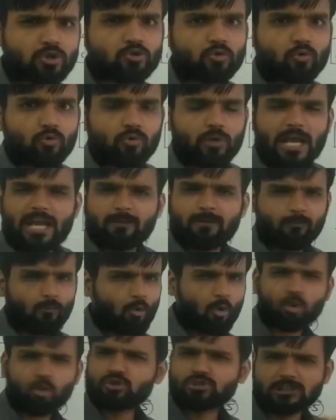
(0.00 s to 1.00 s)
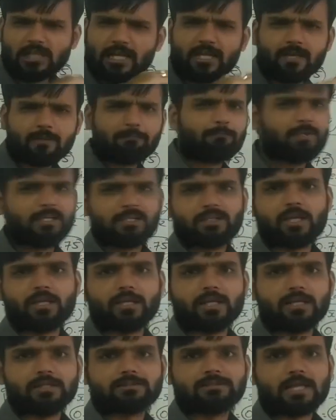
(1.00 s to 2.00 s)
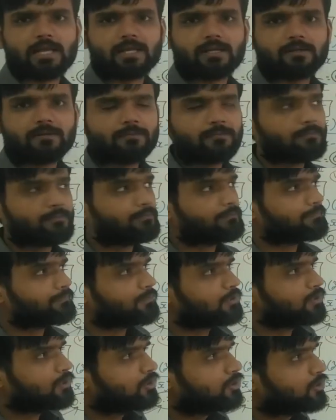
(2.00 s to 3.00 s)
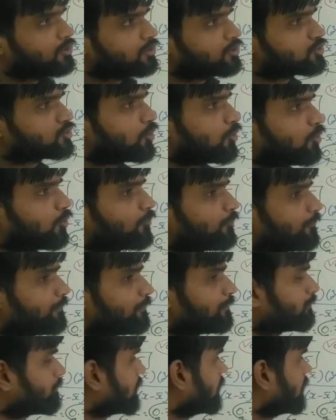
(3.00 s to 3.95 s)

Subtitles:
also. And most IMP thing is that. So